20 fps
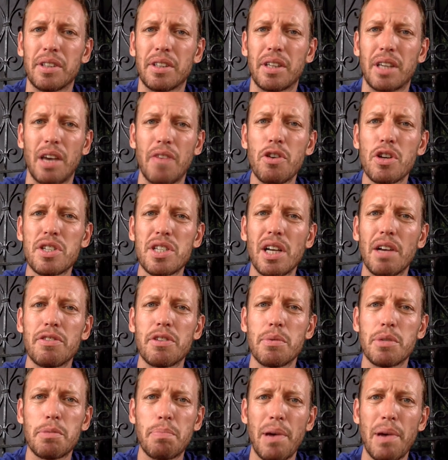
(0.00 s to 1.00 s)
give yourself
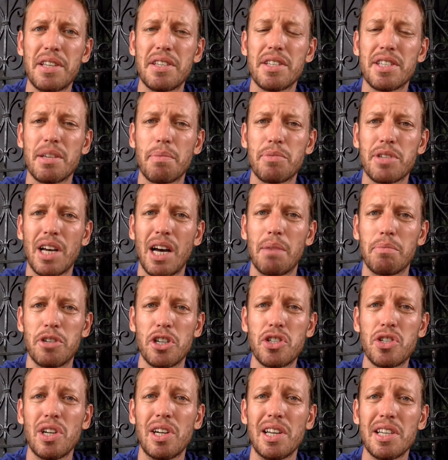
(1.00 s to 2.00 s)
some space and some time
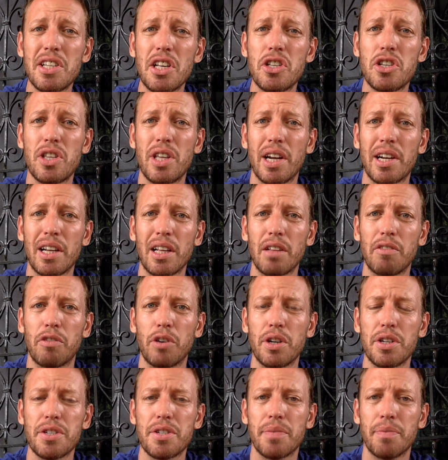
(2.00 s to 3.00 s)
just to listen to that little
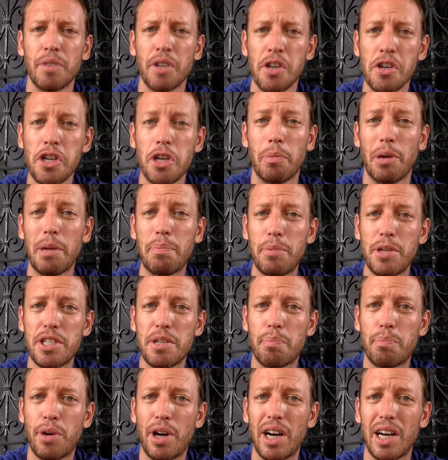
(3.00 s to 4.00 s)
voice. You might be
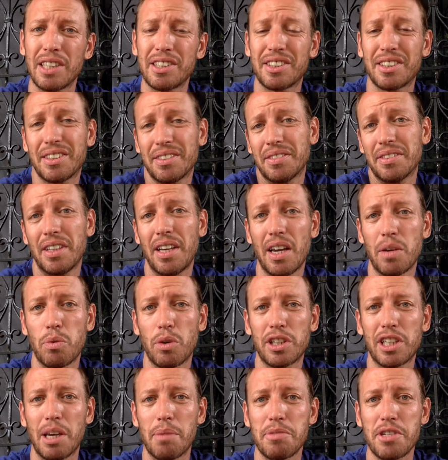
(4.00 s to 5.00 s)
surprised at
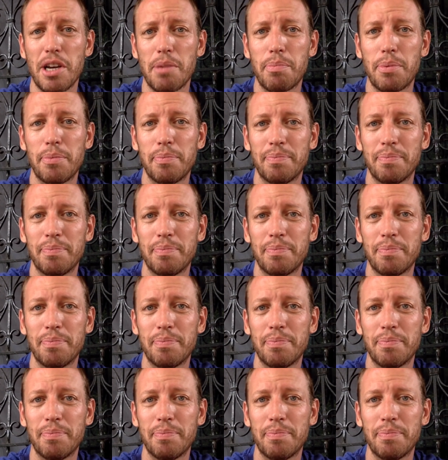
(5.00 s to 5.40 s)
what comes up.